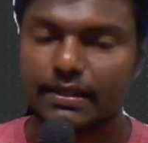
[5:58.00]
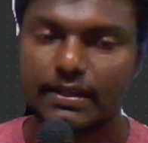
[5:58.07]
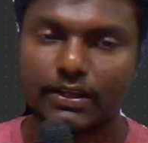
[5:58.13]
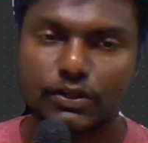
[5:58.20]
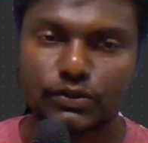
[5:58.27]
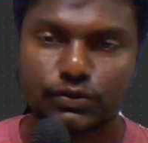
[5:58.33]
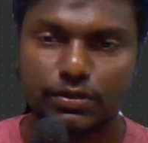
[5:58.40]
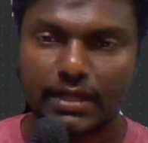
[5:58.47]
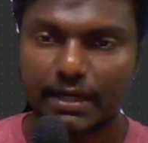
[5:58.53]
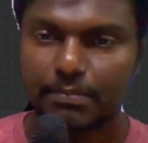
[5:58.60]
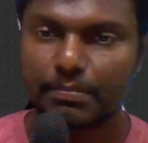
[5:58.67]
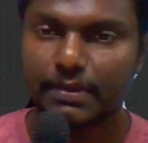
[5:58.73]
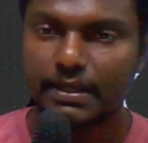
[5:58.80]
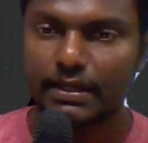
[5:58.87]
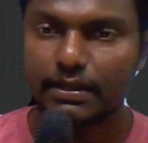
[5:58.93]
So let
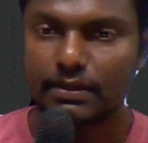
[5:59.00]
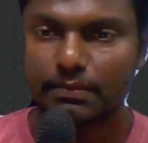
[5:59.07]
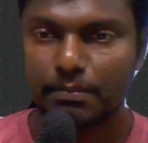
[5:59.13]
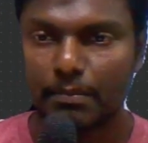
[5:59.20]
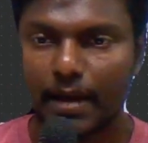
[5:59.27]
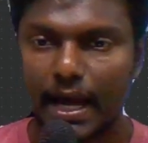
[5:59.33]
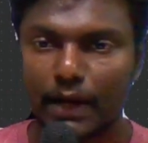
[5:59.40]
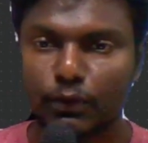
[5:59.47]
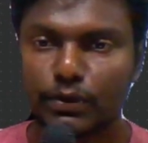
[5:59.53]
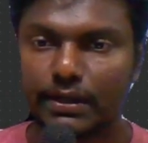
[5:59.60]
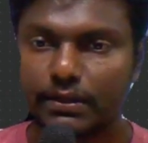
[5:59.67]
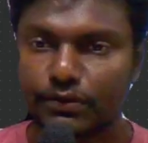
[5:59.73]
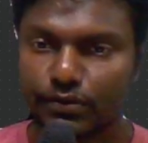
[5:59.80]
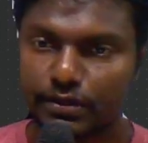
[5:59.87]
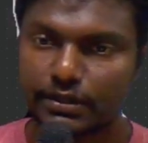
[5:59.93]
me manually
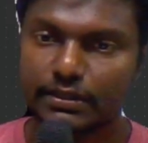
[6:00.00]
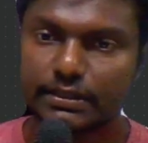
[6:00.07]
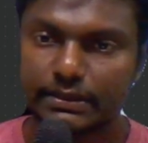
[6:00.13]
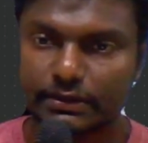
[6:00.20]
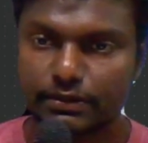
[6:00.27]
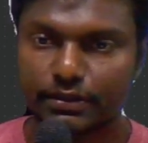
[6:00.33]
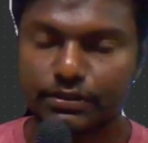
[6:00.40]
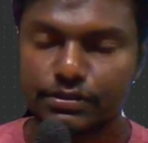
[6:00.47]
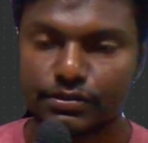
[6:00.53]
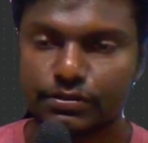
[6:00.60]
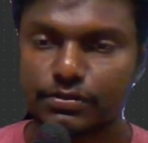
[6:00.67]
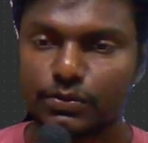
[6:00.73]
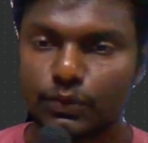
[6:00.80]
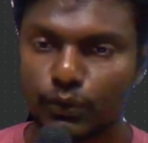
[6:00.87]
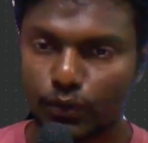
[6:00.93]
trigger
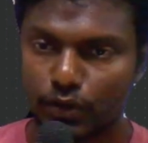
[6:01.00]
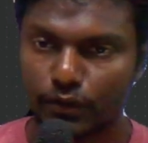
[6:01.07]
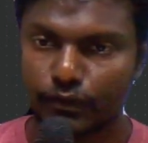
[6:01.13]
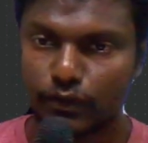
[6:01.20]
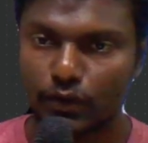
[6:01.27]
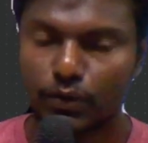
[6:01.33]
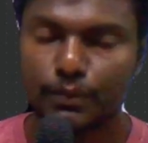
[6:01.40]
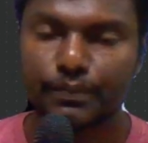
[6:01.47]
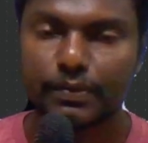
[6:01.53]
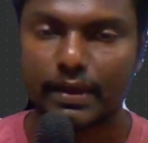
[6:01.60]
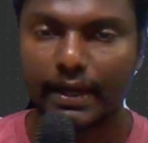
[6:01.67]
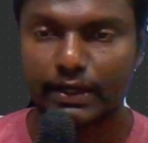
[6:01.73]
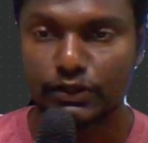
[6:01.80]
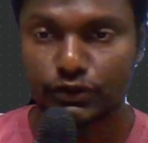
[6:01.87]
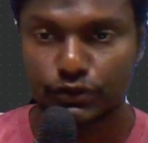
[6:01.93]
this workflow
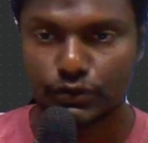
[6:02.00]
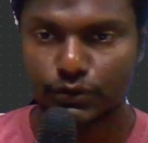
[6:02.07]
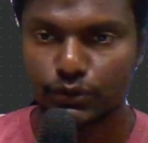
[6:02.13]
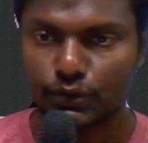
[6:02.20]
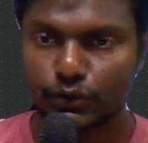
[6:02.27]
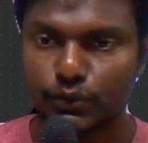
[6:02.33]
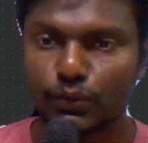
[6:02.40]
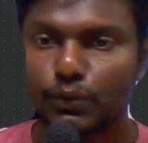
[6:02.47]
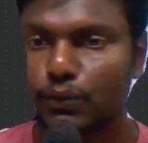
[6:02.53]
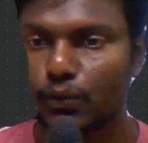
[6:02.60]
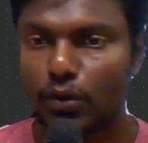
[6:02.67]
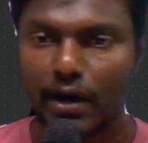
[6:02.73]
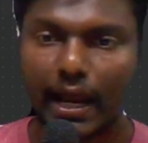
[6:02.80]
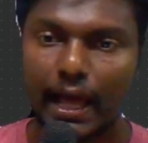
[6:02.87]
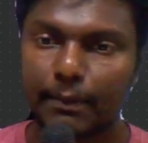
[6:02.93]
and show you
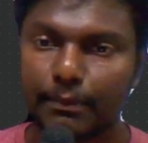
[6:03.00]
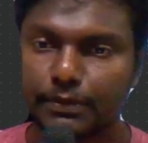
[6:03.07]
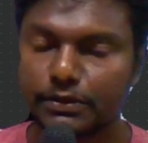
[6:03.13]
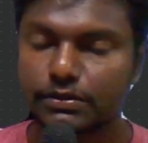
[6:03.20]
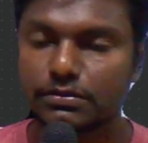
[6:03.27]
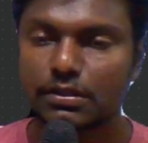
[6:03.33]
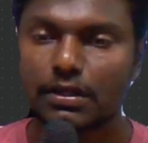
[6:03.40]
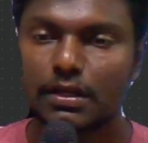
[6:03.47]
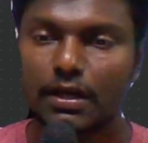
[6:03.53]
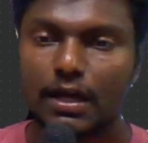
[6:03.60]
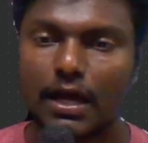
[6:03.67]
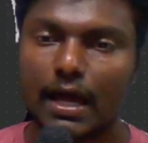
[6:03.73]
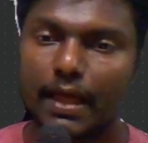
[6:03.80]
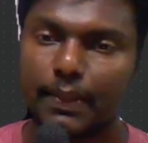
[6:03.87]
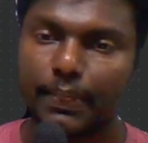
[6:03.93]
what happens
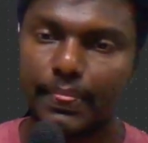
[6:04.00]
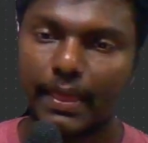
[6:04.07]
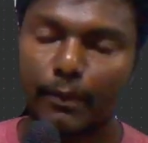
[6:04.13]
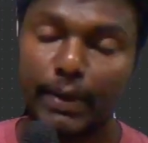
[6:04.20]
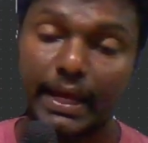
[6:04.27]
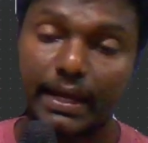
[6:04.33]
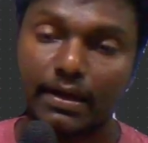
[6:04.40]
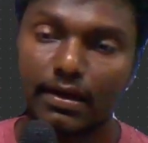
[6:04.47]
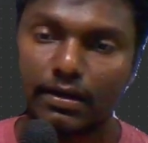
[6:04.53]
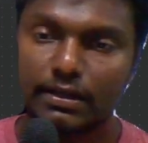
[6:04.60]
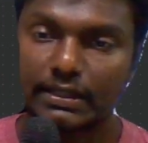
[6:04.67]
when a